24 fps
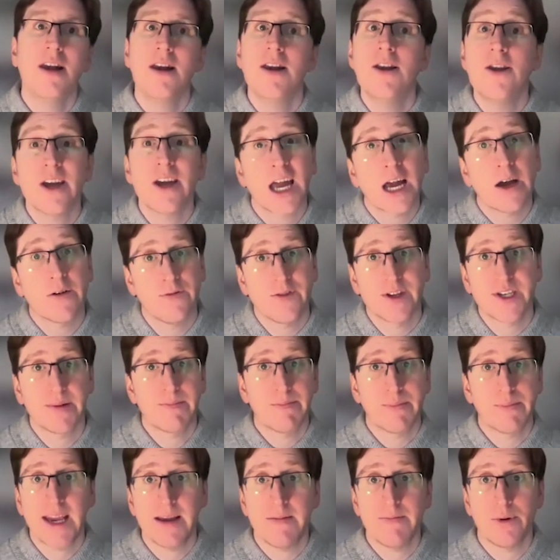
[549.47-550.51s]
look out for some
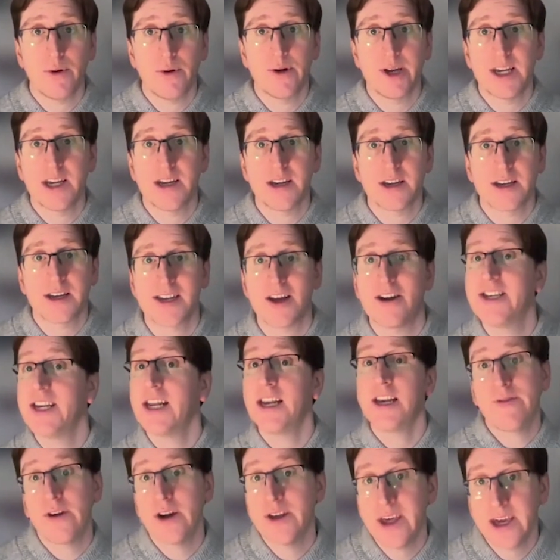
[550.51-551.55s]
pain points,
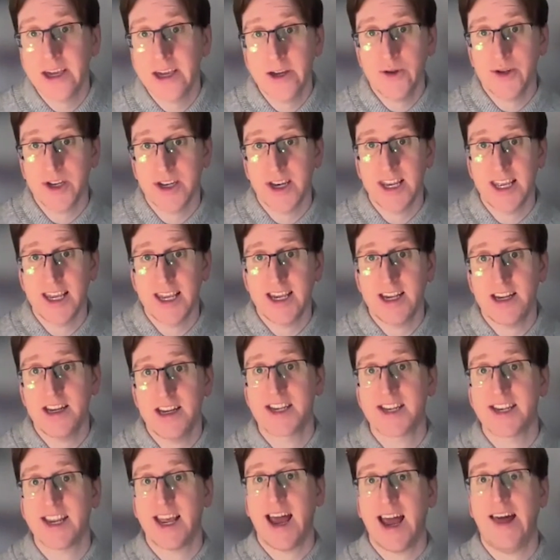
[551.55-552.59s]
identify their user
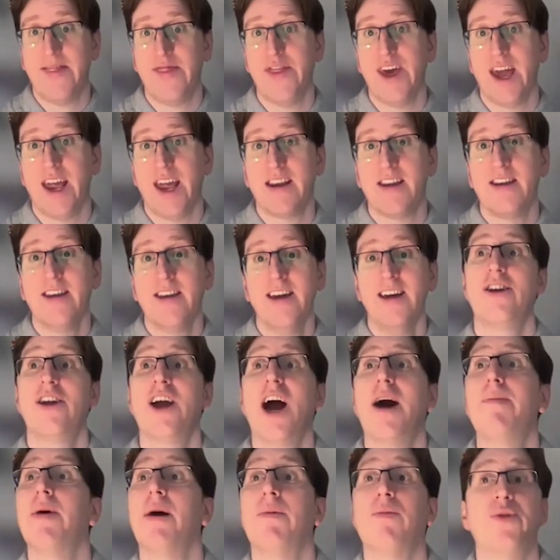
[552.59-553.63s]
needs, and then
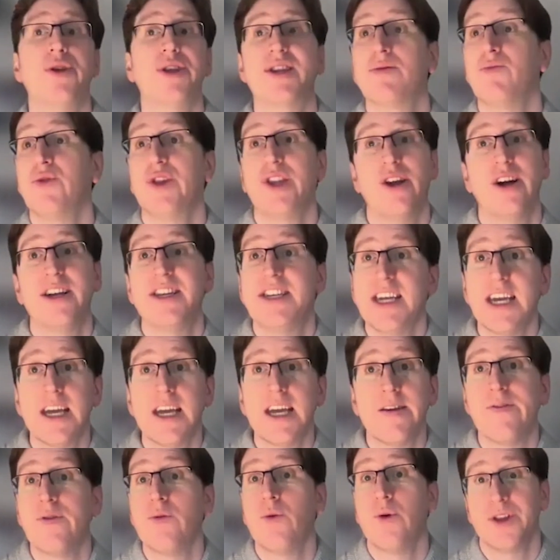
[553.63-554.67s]
come up with an idea
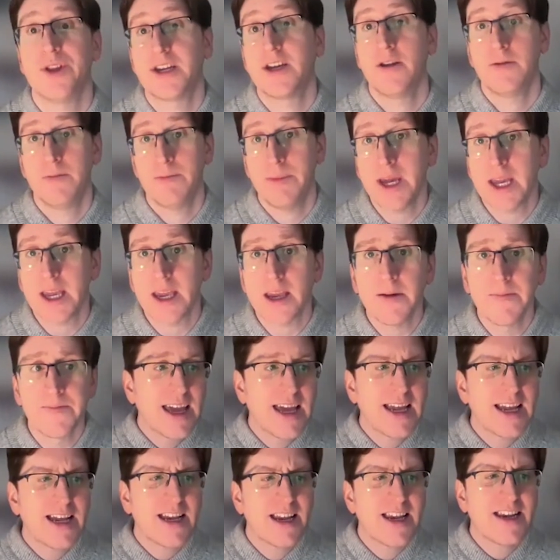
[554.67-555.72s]
for what this could be.
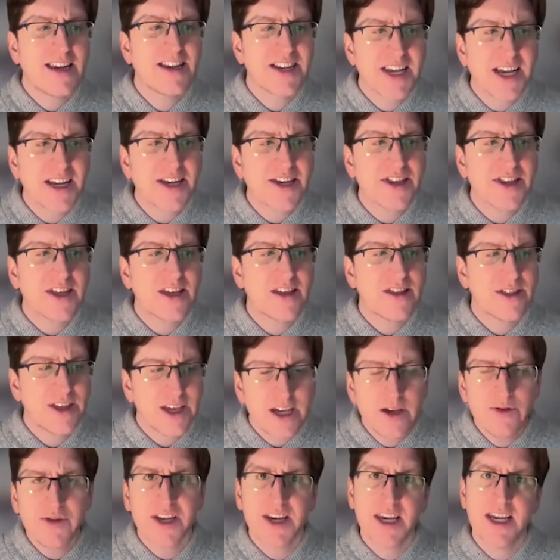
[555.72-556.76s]
Instead, the
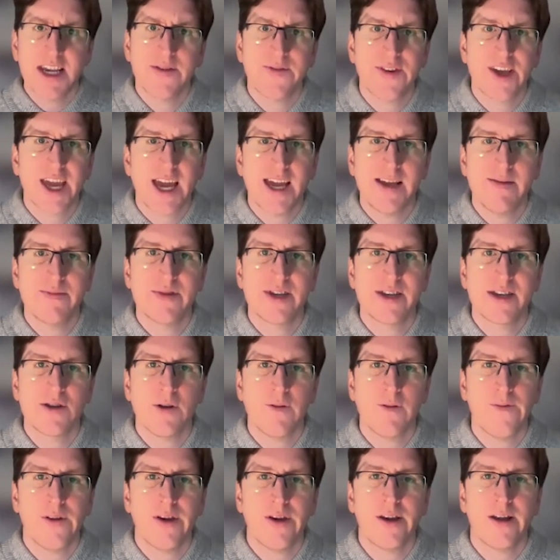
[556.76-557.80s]
user needs for games is
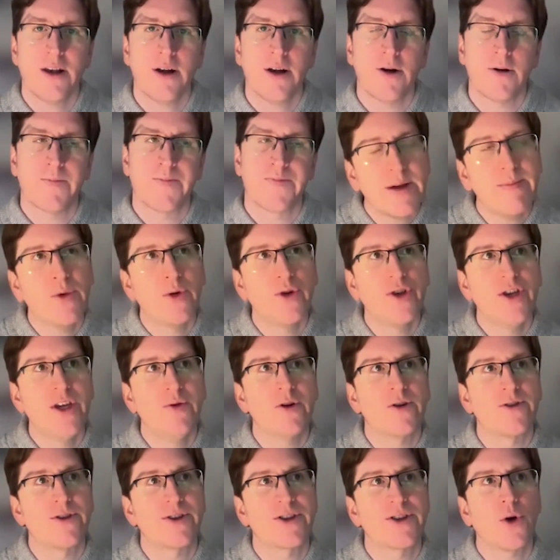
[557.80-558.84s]
often a lot more
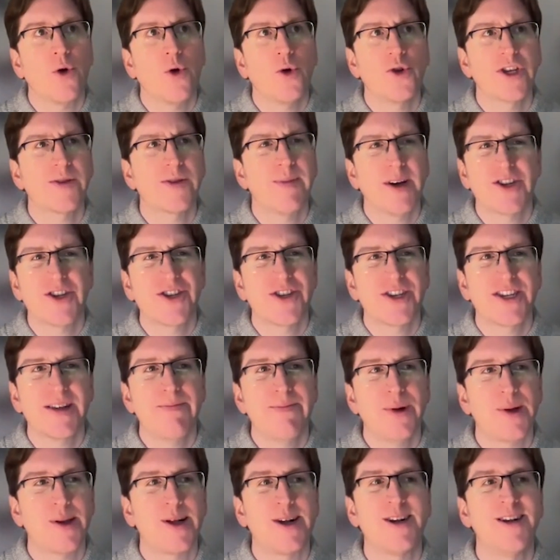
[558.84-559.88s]
nuanced or just much
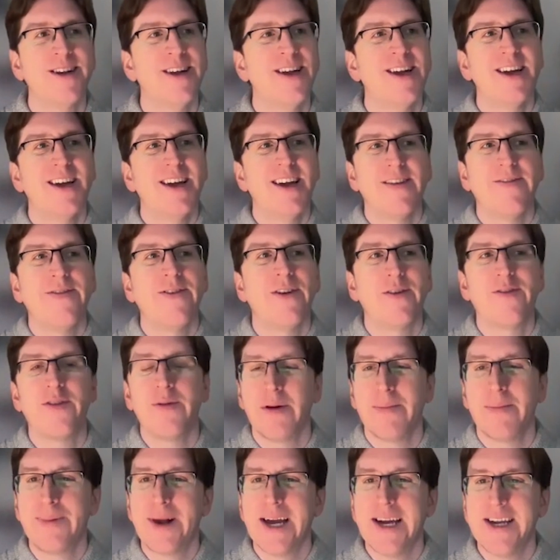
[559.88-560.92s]
simpler. From
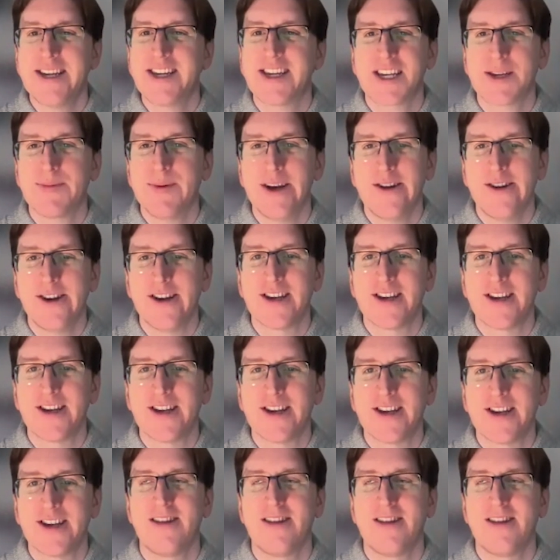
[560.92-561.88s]
a player's experience,